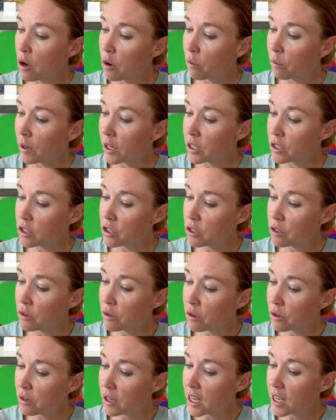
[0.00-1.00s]
1,
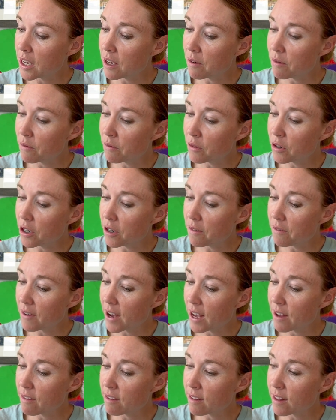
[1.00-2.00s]
2, 3, 4,
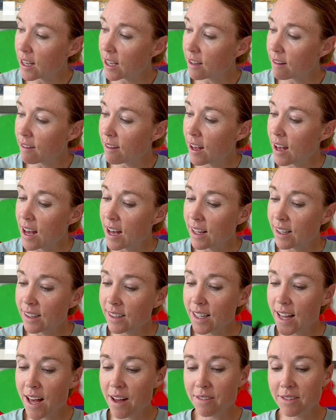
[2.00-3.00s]
5, 6.
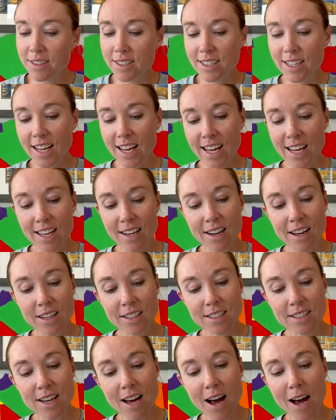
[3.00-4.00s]
Left hand
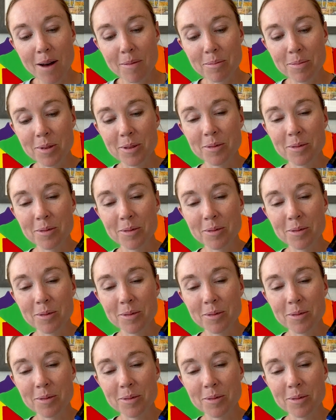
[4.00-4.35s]
on top.